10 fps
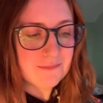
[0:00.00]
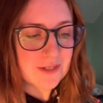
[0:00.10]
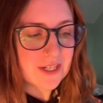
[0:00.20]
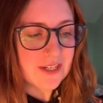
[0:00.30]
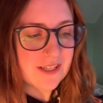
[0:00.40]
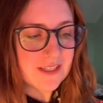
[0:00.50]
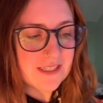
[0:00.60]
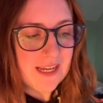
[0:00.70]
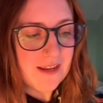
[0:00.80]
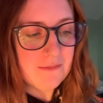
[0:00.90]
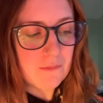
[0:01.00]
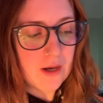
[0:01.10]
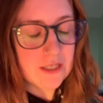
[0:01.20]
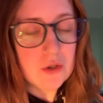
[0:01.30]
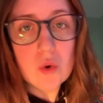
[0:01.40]
because in
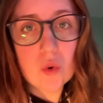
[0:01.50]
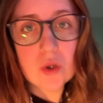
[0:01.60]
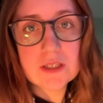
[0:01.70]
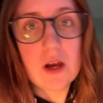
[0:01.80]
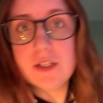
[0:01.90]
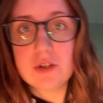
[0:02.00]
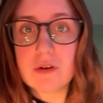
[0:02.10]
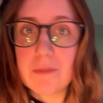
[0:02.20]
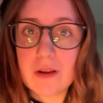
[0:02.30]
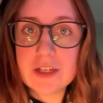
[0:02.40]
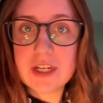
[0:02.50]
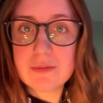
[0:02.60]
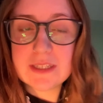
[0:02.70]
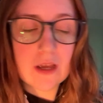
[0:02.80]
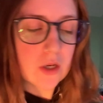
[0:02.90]
my course I do criminology
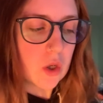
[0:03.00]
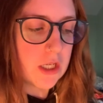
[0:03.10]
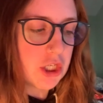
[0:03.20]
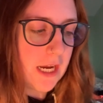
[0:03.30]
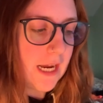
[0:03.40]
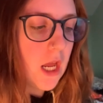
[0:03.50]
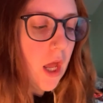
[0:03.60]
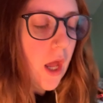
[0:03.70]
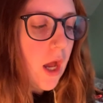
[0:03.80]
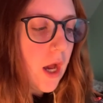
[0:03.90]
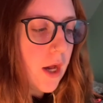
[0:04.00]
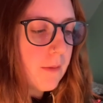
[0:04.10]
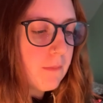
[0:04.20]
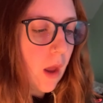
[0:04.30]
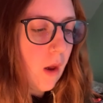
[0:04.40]
with psychology.
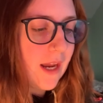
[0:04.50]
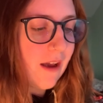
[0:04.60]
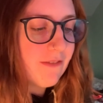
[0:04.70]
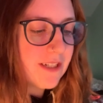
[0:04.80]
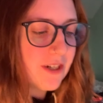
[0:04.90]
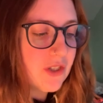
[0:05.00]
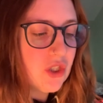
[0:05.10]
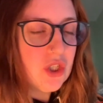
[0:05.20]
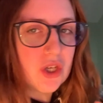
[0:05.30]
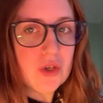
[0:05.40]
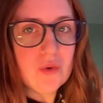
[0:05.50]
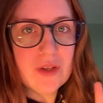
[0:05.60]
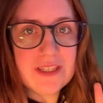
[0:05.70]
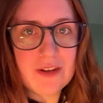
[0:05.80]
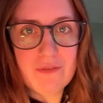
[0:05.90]
I have to use
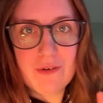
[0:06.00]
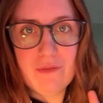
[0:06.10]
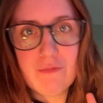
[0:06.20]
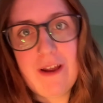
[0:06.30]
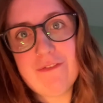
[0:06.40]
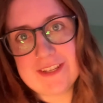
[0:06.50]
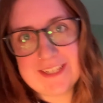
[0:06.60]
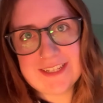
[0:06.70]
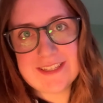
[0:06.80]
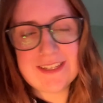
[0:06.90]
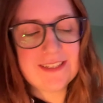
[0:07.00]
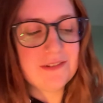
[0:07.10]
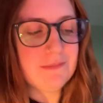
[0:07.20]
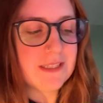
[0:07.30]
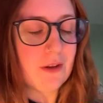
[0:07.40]
2 different referencing
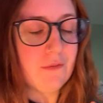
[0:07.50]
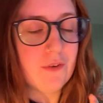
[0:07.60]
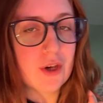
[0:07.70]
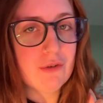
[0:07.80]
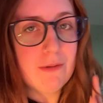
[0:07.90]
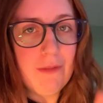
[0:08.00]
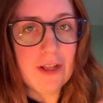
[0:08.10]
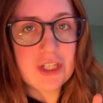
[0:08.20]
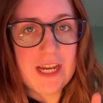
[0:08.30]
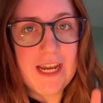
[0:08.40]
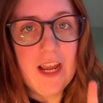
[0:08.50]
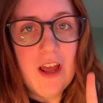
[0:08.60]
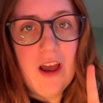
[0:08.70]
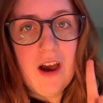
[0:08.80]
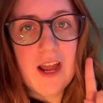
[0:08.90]
systems. So for criminology,
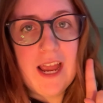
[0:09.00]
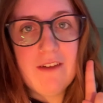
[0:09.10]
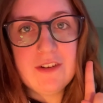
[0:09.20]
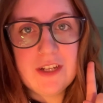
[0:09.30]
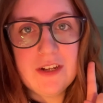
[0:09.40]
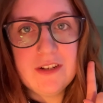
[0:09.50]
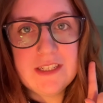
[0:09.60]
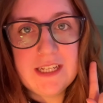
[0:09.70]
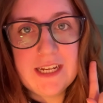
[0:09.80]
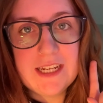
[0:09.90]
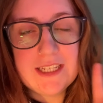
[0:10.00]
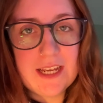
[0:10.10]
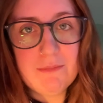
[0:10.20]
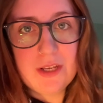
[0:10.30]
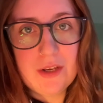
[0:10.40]
I have to use the
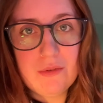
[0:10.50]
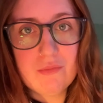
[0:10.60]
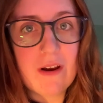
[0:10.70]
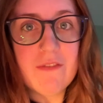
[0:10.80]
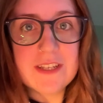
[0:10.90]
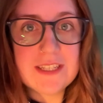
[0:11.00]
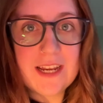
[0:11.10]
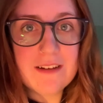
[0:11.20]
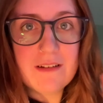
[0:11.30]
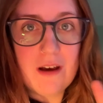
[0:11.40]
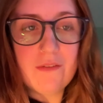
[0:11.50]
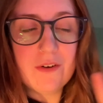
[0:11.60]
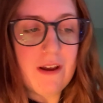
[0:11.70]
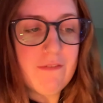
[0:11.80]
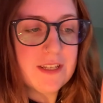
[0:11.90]
DMU referencing,
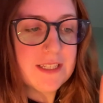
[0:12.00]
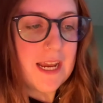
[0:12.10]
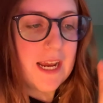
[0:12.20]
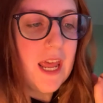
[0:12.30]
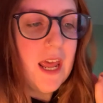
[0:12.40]
Harvard referencing,